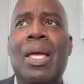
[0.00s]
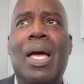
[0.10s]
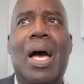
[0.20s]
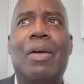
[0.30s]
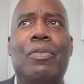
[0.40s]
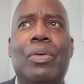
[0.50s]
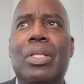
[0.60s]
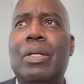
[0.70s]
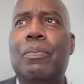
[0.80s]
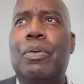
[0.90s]
I
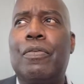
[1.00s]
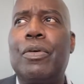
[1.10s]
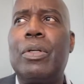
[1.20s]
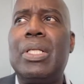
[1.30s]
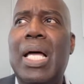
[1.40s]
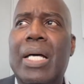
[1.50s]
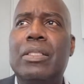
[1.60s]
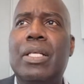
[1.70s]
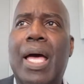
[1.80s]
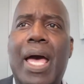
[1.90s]
really prefer
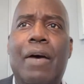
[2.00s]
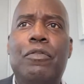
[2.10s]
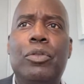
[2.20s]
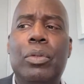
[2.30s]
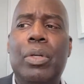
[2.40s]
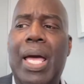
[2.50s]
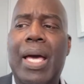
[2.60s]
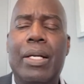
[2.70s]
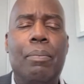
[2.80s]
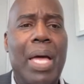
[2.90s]
not to have to
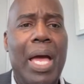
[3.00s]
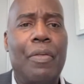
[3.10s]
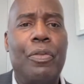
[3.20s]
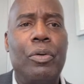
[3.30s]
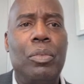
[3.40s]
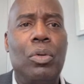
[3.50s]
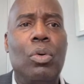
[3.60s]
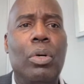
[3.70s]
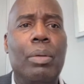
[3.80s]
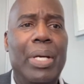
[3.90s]
add a bathroom
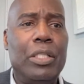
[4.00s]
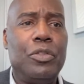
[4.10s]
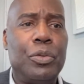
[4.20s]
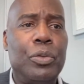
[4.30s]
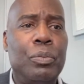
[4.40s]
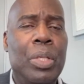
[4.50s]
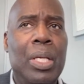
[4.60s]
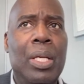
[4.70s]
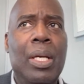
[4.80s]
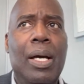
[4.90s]
or a bedroom.
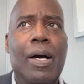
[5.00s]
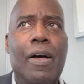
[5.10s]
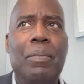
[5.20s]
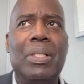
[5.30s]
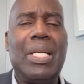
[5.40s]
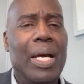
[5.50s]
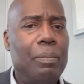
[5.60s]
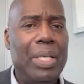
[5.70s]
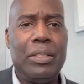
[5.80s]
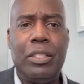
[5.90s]
It kind
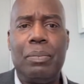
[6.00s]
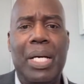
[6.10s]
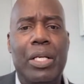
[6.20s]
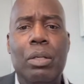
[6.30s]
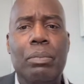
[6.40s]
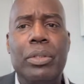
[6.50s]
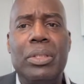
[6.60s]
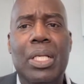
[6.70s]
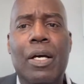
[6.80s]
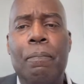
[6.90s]
of messes my
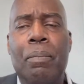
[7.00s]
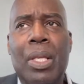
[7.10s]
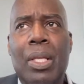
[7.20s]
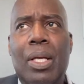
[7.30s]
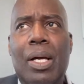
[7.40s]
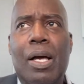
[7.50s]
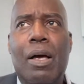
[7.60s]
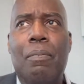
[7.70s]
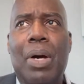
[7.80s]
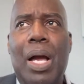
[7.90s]
numbers up.
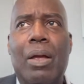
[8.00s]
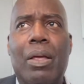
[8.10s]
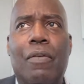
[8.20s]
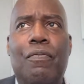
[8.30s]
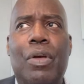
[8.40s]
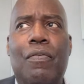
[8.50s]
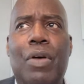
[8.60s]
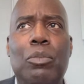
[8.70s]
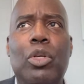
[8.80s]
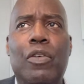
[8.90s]
If
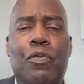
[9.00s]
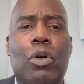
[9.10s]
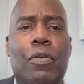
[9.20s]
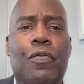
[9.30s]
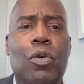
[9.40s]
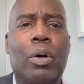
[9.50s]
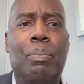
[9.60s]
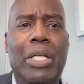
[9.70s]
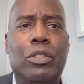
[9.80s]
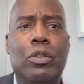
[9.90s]
I'm looking for a
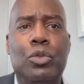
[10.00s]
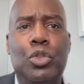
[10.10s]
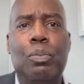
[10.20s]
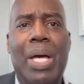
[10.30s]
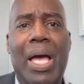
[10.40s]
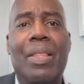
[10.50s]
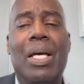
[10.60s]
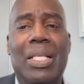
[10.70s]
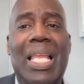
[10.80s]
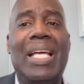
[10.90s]
4-bedroom, 2-bath,
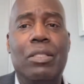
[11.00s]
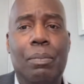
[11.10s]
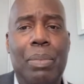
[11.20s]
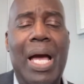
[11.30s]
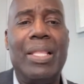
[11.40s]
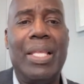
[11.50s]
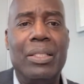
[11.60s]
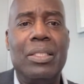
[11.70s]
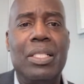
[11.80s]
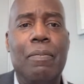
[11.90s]
I'd like to buy that
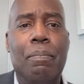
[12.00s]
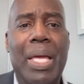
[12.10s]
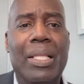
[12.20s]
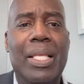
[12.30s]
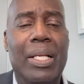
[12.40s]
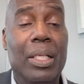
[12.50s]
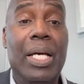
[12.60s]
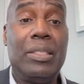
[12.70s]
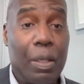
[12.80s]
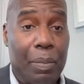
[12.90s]
instead of make that,
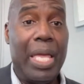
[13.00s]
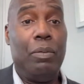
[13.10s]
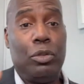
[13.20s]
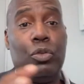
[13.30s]
unless I'm able to